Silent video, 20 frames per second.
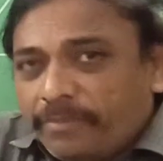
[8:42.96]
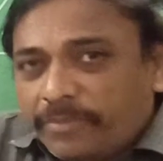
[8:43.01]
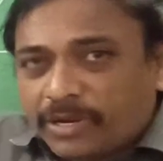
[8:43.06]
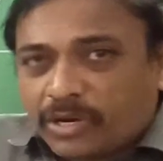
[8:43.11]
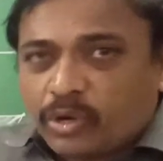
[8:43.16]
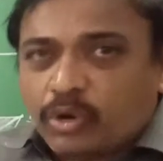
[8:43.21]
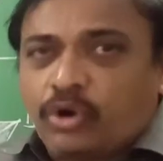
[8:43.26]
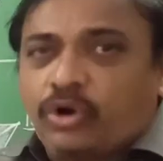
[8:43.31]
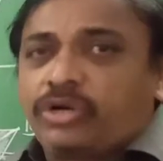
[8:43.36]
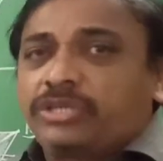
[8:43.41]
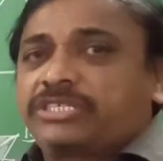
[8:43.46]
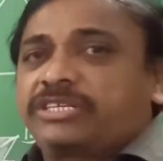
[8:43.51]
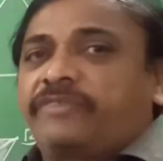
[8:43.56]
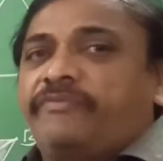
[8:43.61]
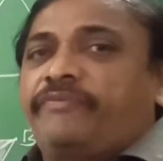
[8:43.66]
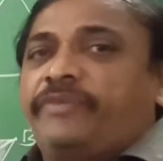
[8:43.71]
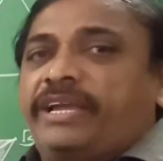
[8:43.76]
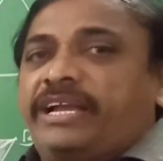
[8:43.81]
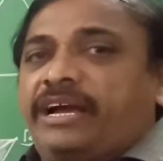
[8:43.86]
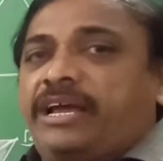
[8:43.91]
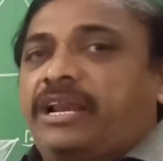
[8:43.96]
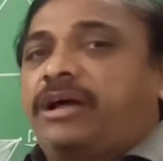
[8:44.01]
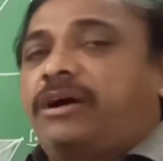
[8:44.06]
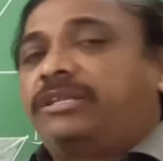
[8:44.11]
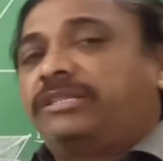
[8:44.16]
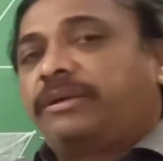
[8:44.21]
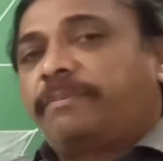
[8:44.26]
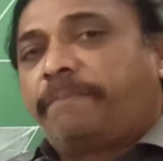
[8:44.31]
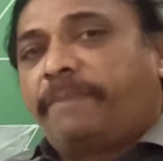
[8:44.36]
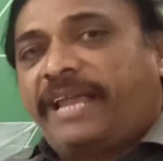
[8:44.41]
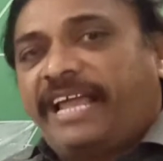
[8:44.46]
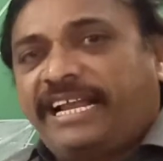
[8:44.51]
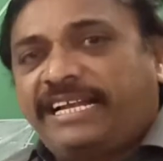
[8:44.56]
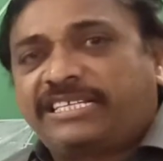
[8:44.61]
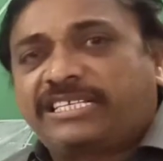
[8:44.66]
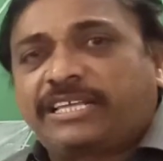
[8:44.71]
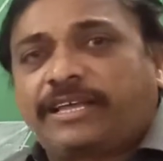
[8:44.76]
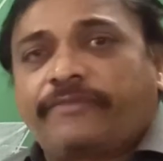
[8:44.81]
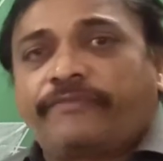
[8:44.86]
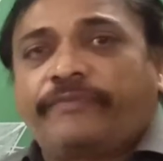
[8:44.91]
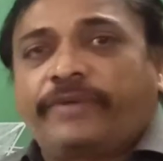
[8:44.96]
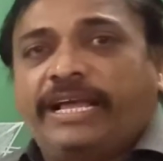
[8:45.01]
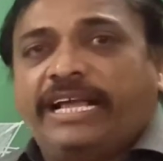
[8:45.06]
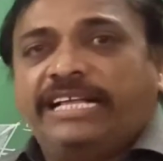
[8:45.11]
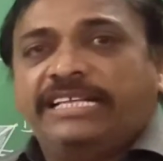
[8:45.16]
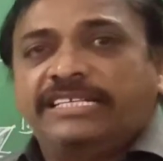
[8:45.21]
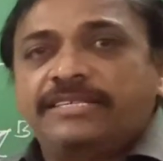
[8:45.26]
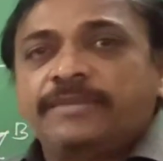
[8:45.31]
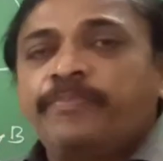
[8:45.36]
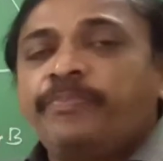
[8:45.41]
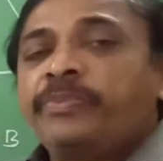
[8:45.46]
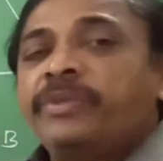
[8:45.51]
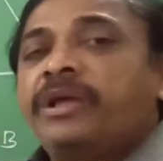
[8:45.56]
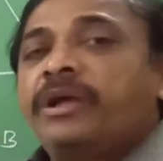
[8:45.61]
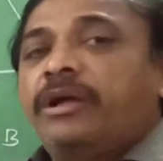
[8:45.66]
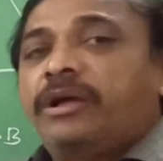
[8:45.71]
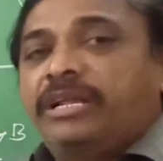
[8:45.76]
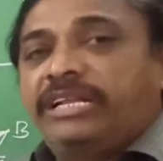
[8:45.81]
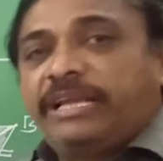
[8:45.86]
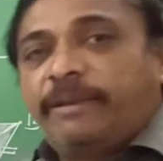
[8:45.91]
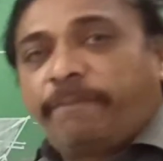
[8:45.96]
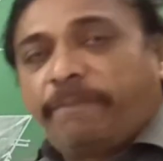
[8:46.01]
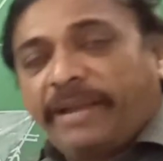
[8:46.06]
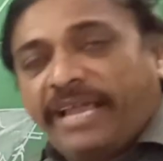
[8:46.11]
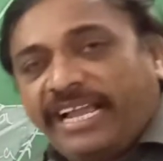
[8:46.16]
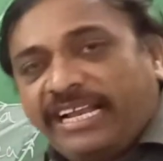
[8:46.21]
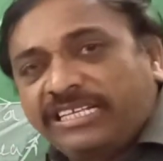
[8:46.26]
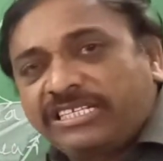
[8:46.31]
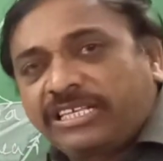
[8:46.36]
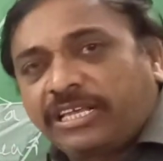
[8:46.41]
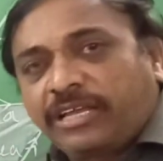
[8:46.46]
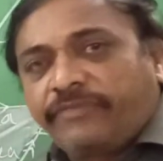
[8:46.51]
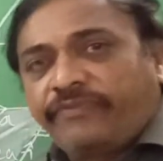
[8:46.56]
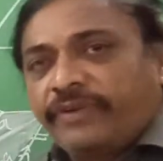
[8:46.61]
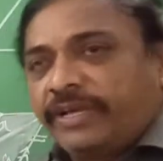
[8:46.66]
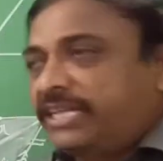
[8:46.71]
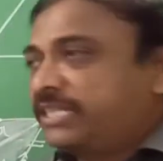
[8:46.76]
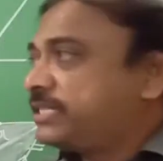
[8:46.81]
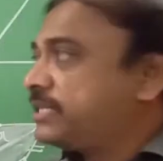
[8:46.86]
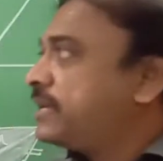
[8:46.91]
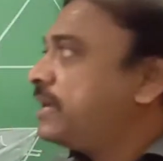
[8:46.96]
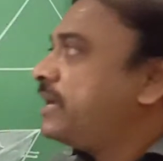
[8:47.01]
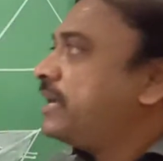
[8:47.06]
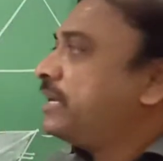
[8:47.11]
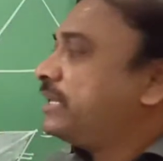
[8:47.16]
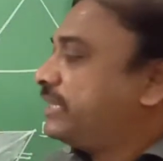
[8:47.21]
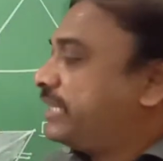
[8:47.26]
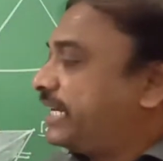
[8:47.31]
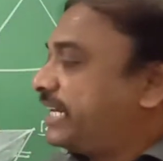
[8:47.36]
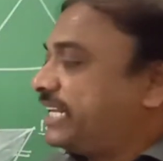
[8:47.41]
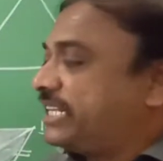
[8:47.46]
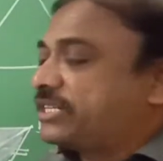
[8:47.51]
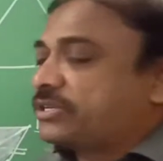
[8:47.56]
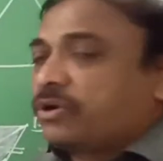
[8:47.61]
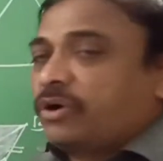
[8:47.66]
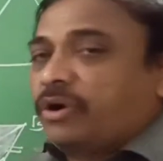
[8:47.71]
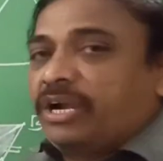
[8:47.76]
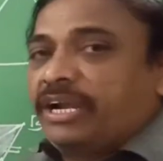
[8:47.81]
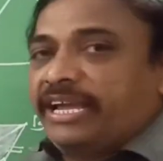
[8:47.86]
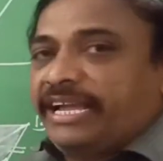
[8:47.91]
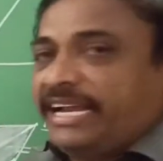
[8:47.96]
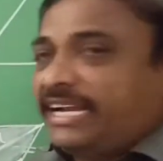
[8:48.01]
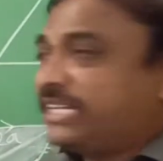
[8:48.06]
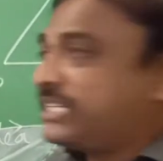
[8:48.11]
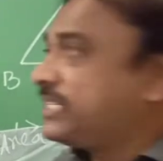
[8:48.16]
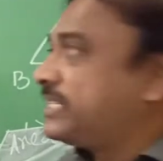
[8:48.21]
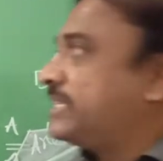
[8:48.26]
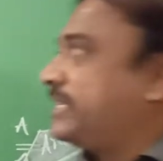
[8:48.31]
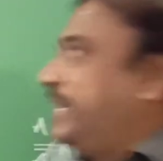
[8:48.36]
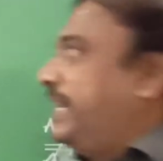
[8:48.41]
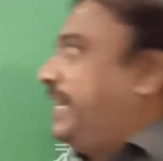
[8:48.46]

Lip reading: closed figure on the plane surface. In a plane surface, that is called its